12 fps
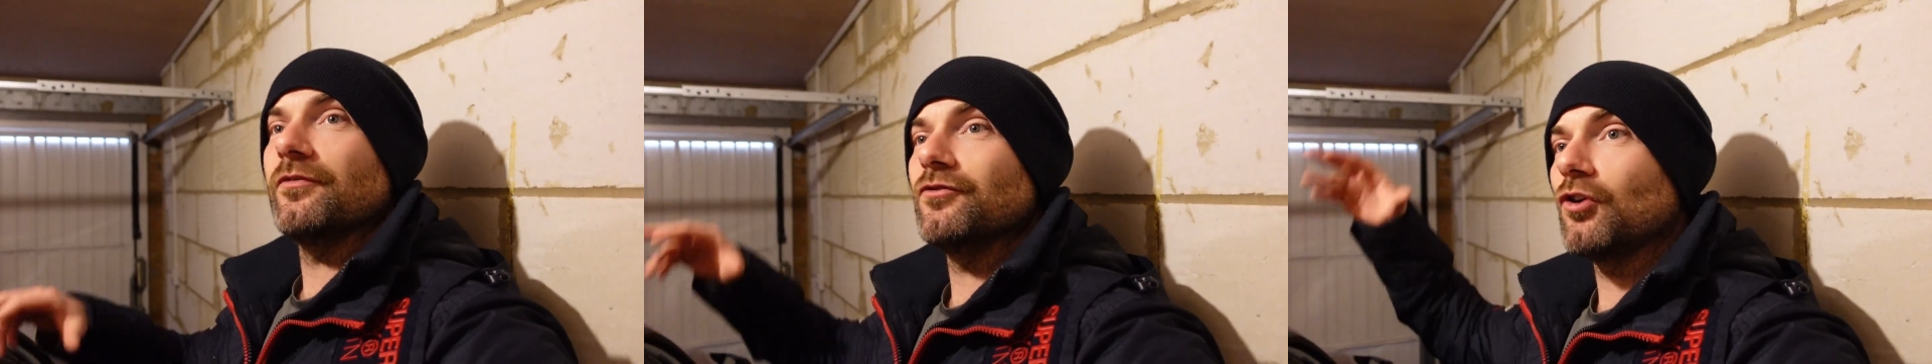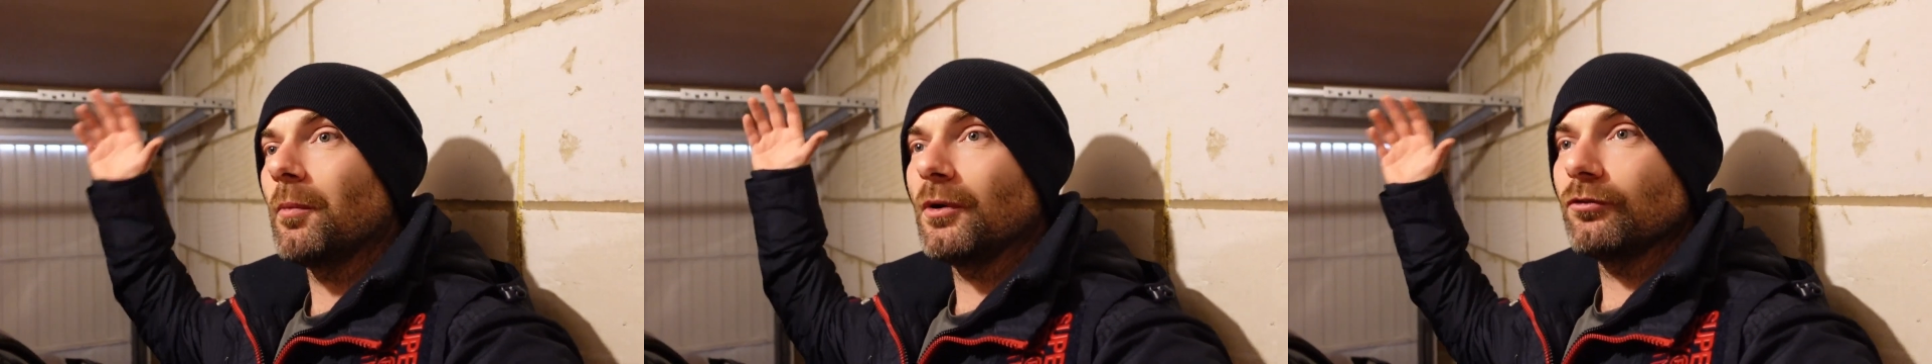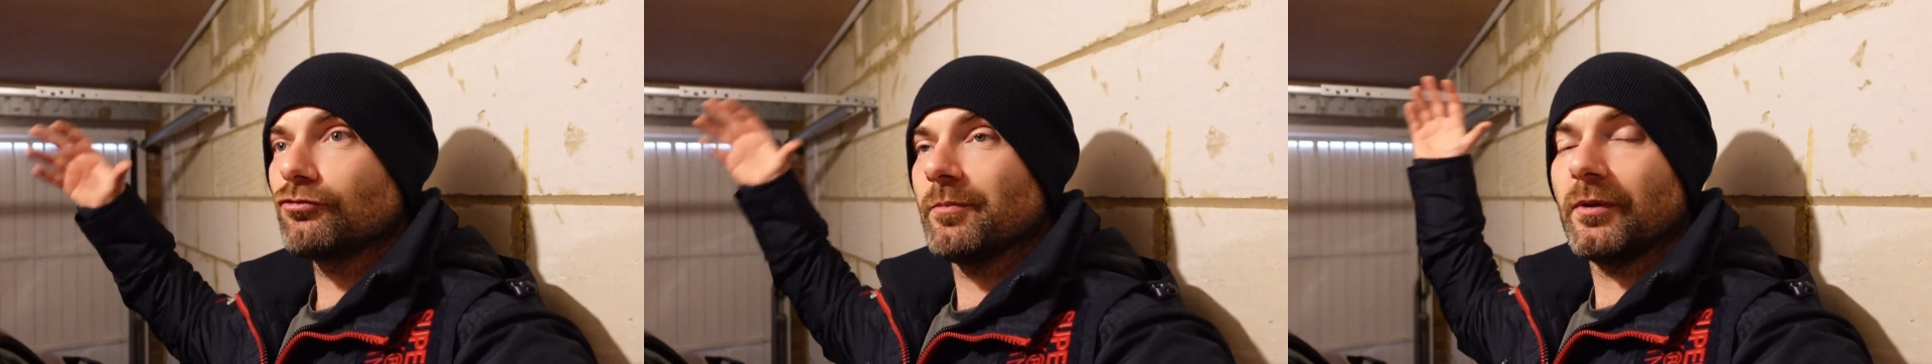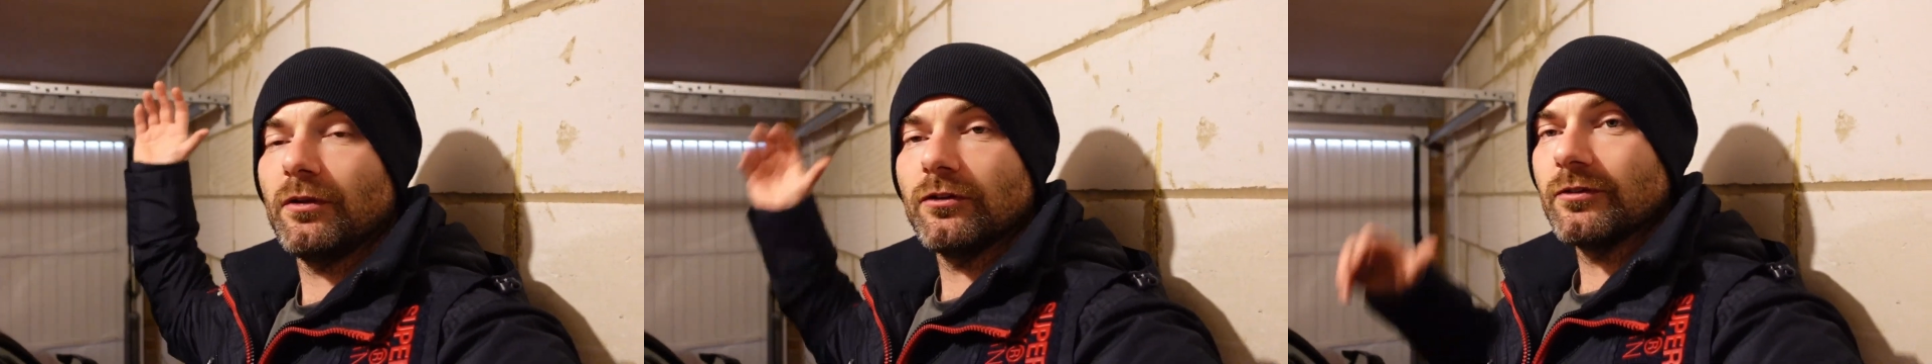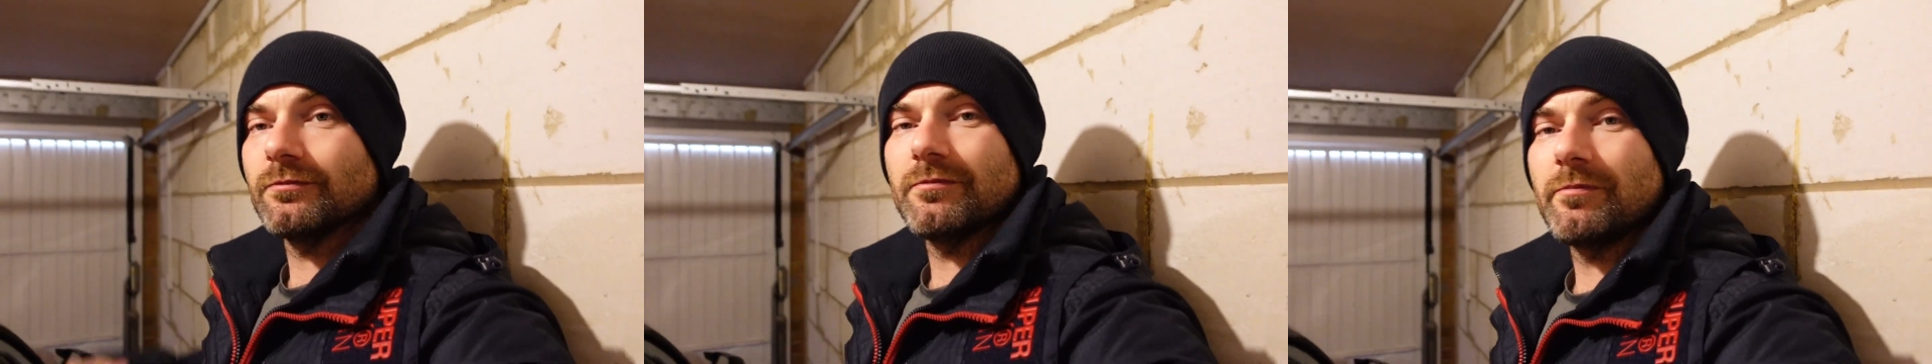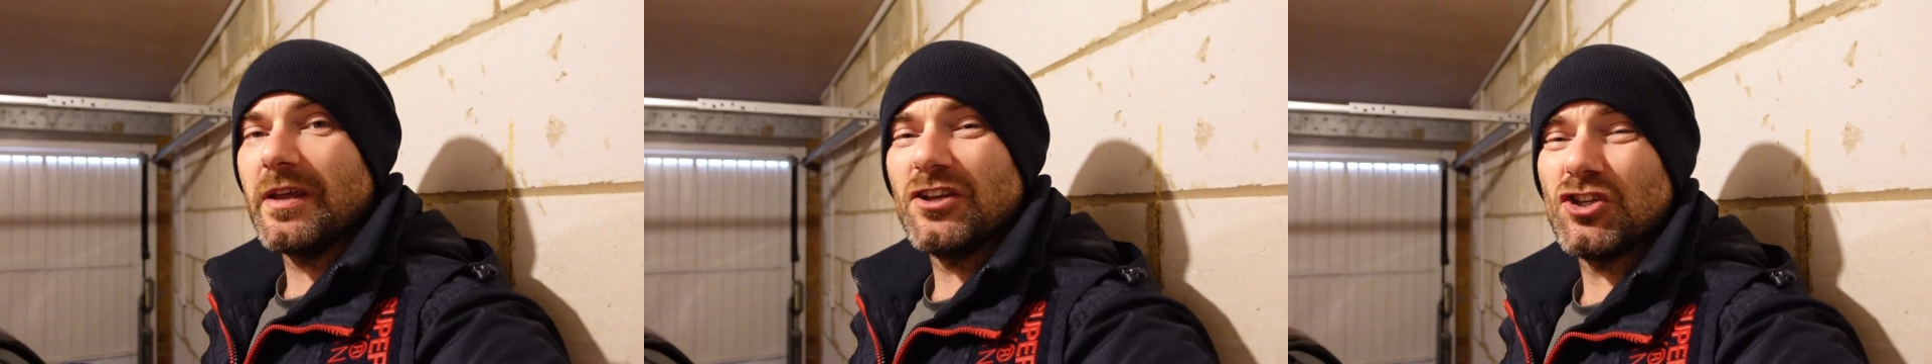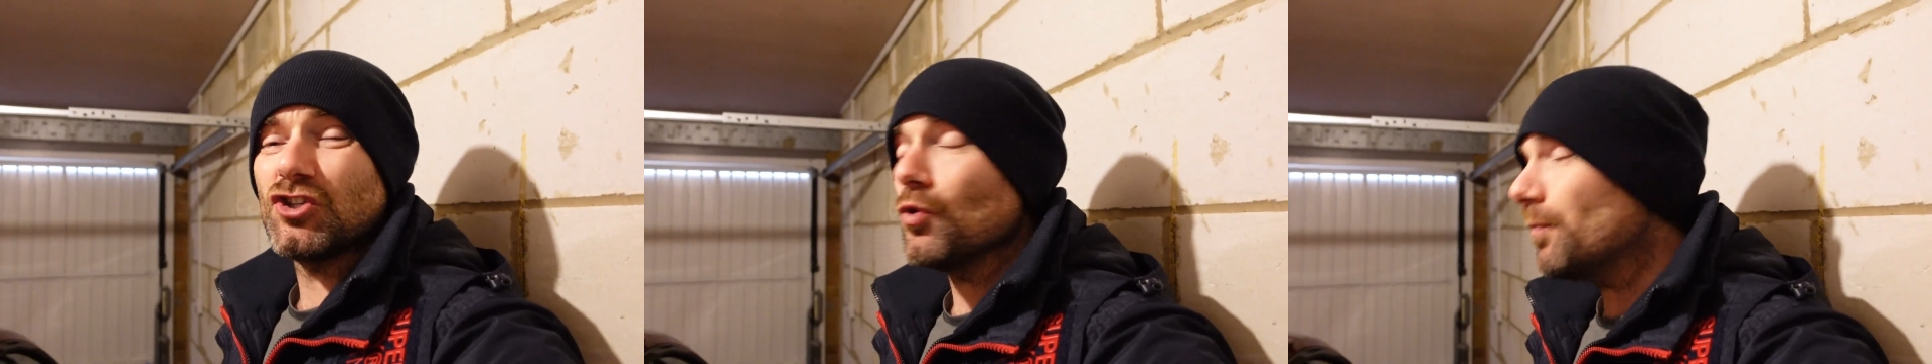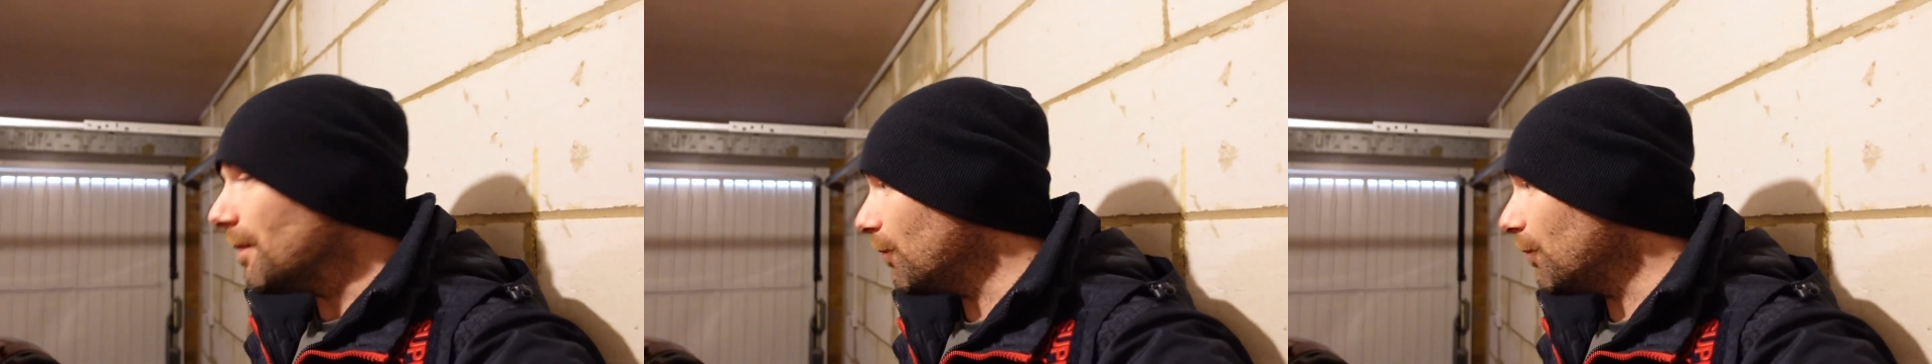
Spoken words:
have doubled, tripled, and been stupid